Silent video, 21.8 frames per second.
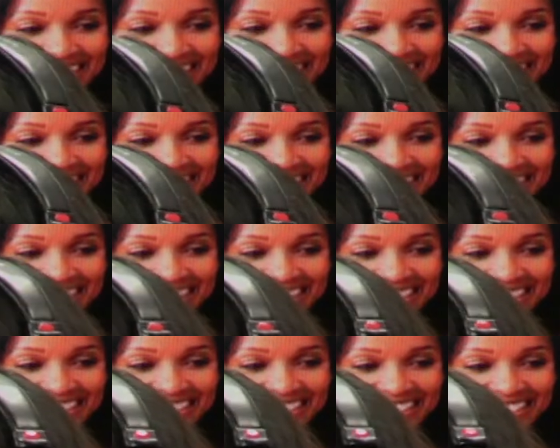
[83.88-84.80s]

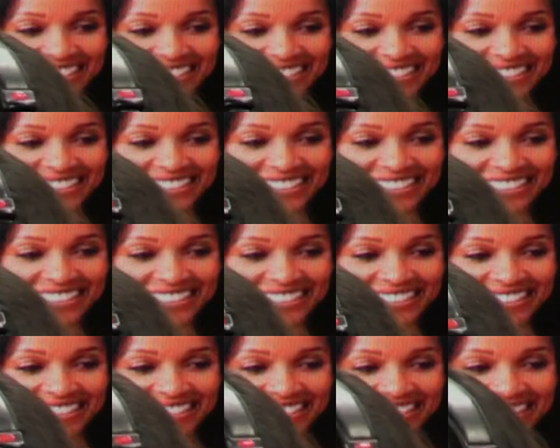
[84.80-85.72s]

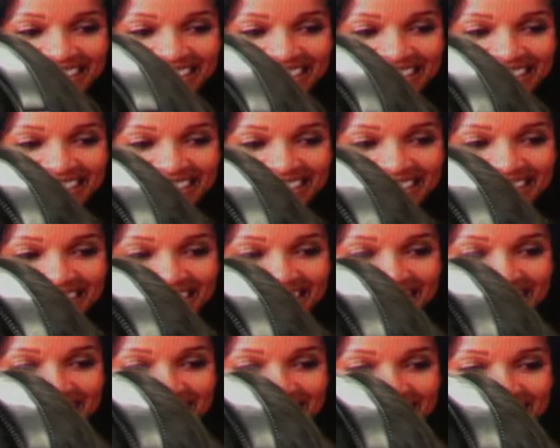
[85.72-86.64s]

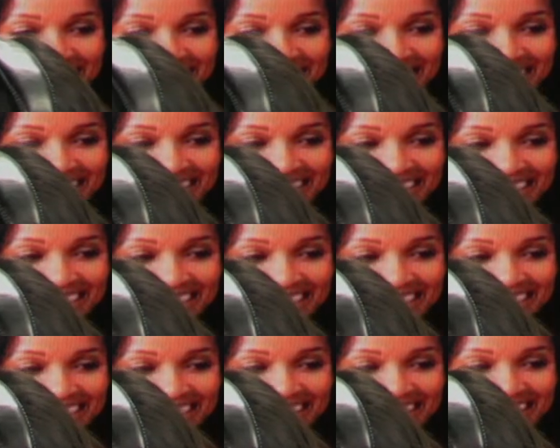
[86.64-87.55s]

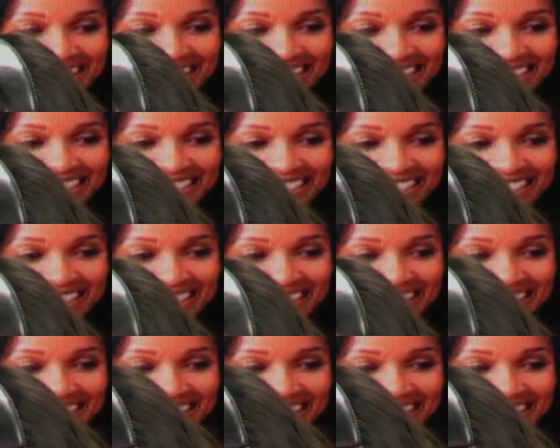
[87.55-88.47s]

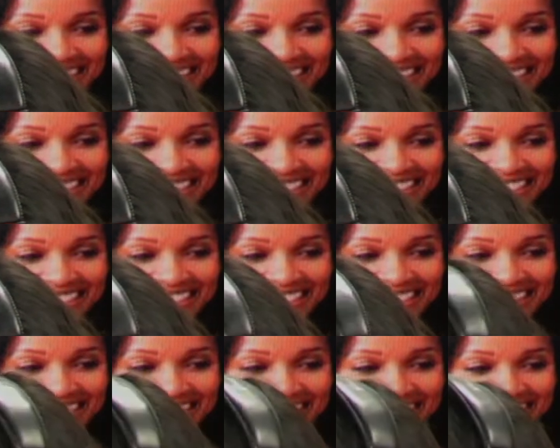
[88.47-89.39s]

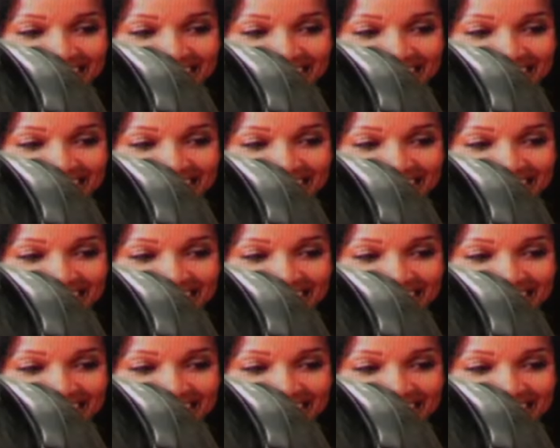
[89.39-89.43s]
(silent)